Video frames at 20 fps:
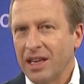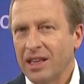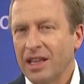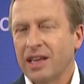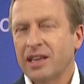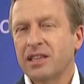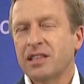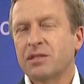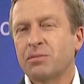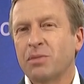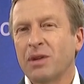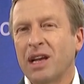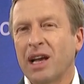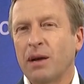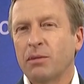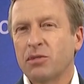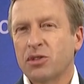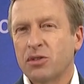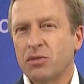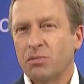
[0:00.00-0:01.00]
that this
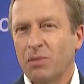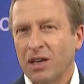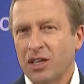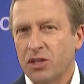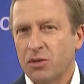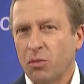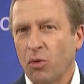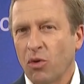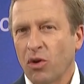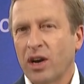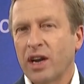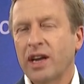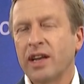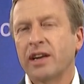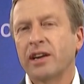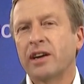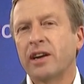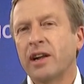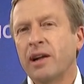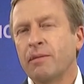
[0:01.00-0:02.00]
becomes much more
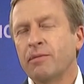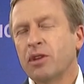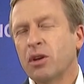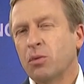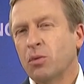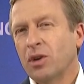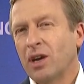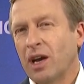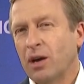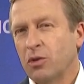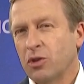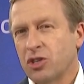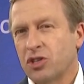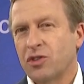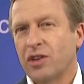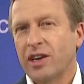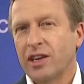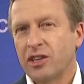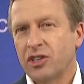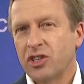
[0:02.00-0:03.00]
clear what our
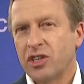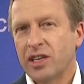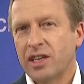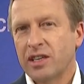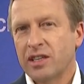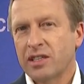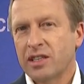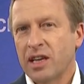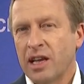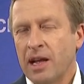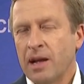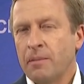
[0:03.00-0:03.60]
strategy is.